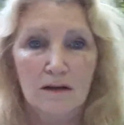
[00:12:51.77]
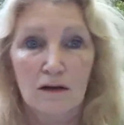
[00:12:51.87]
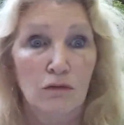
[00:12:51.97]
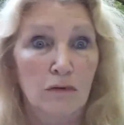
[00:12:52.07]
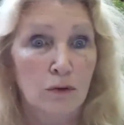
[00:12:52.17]

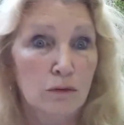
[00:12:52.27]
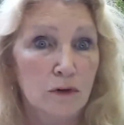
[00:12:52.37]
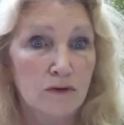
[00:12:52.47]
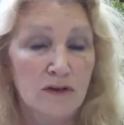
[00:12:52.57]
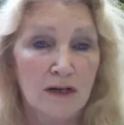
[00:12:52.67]

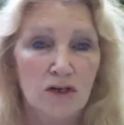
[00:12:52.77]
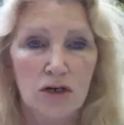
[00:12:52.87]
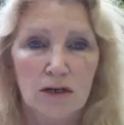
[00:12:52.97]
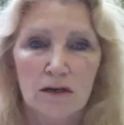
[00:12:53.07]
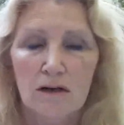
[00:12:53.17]
coronas
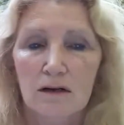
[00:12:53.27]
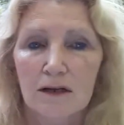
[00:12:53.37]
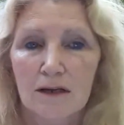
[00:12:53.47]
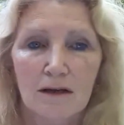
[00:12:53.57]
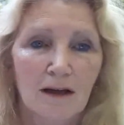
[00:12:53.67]
actually,
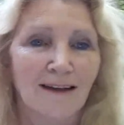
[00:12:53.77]
like